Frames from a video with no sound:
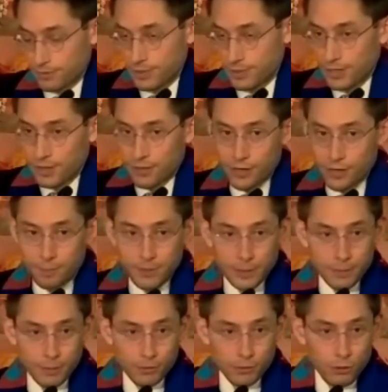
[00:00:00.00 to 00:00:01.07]
They are
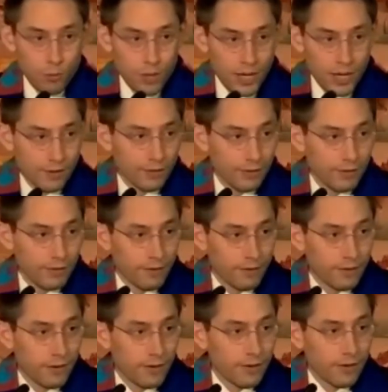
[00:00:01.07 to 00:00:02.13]
people who want
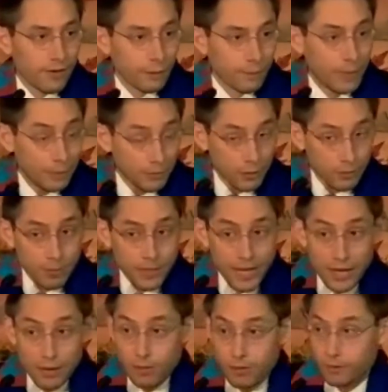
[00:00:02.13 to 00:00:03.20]
the people in
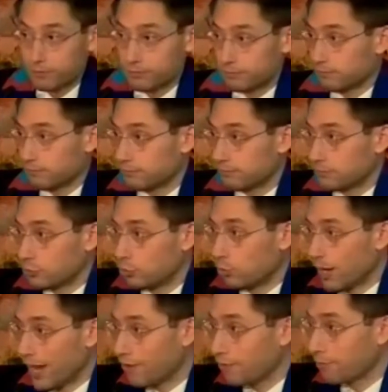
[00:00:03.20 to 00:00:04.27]
power, who
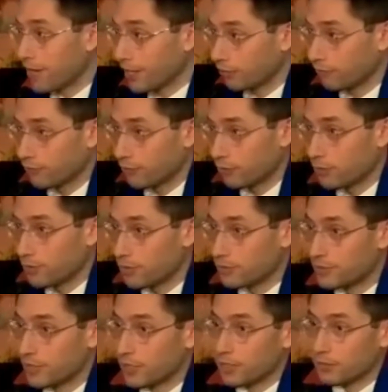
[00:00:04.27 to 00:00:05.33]
have microphones,
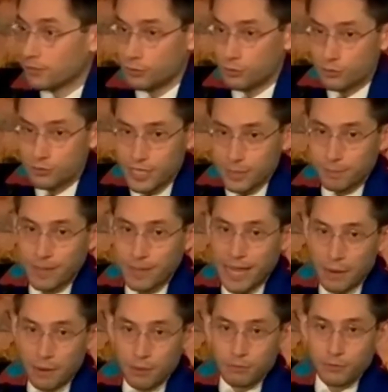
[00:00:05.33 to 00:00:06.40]
to use that
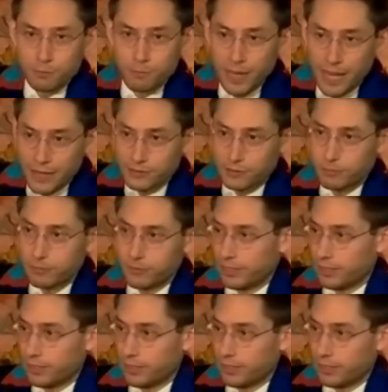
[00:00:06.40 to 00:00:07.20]
power responsibly.